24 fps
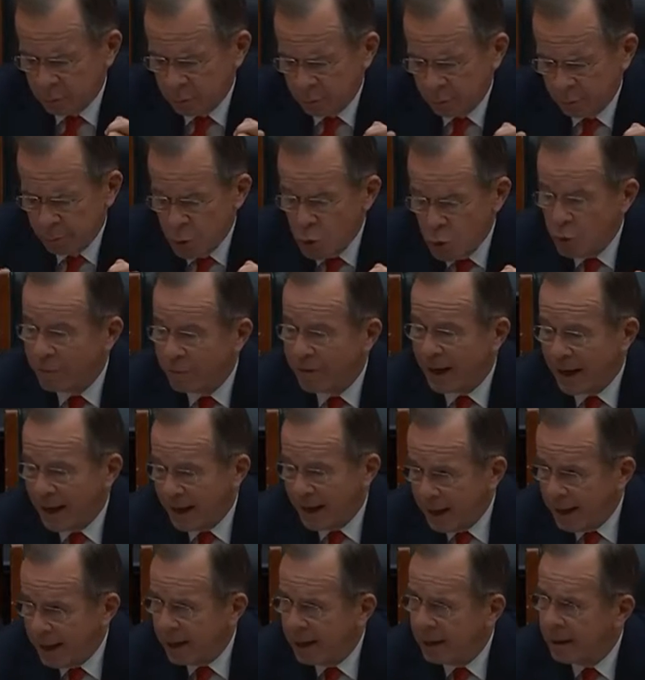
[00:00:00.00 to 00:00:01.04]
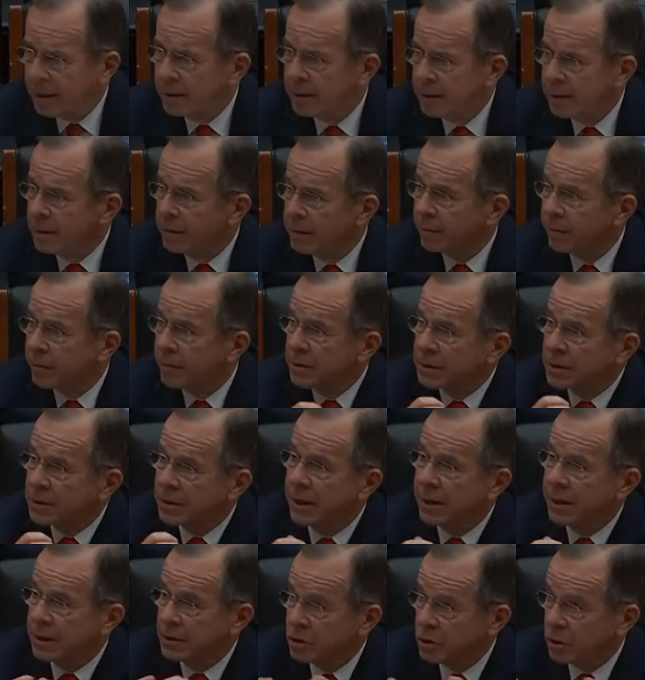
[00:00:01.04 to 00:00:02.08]
move ahead if this
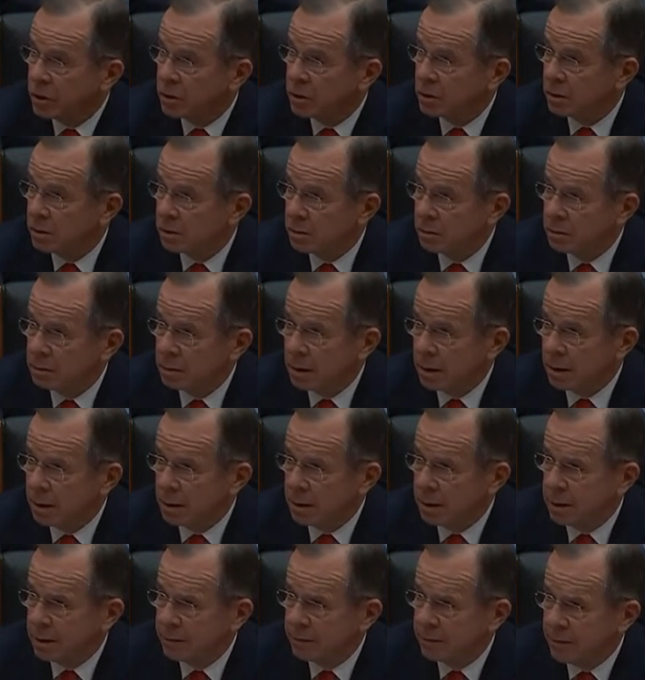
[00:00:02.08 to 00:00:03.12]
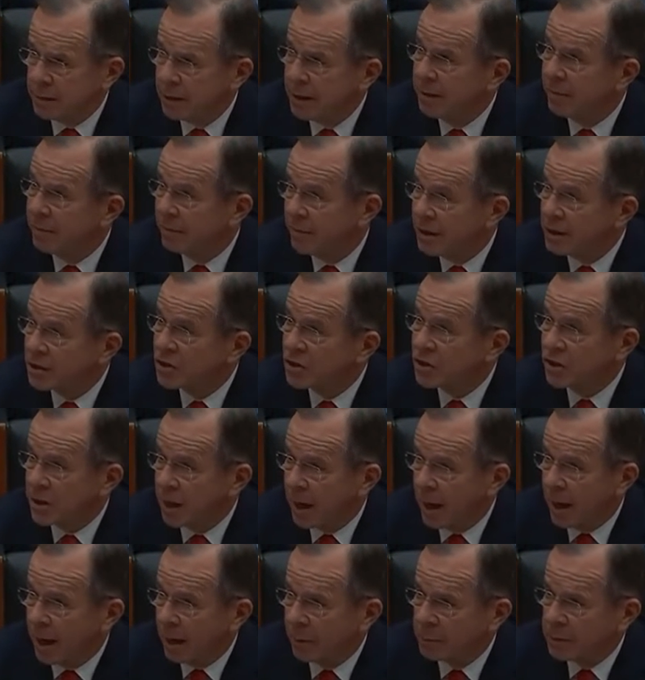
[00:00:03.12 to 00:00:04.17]
thing just, if this
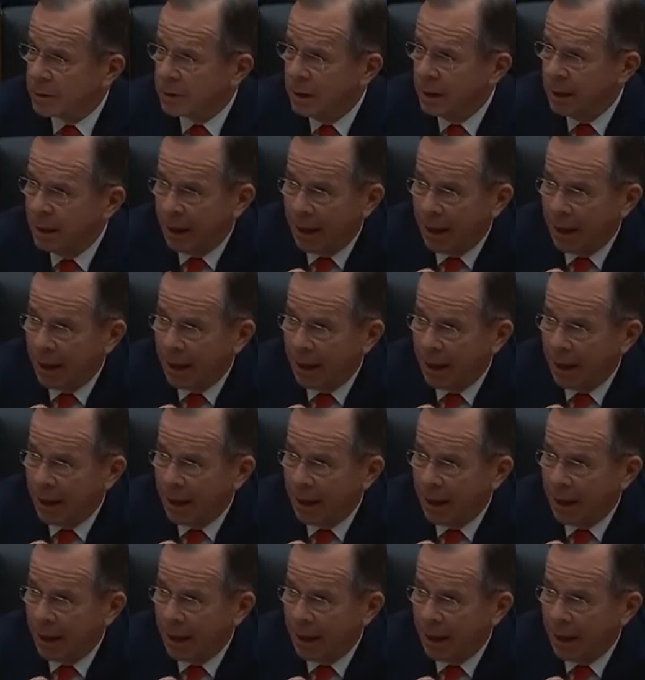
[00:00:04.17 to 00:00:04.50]
stopped.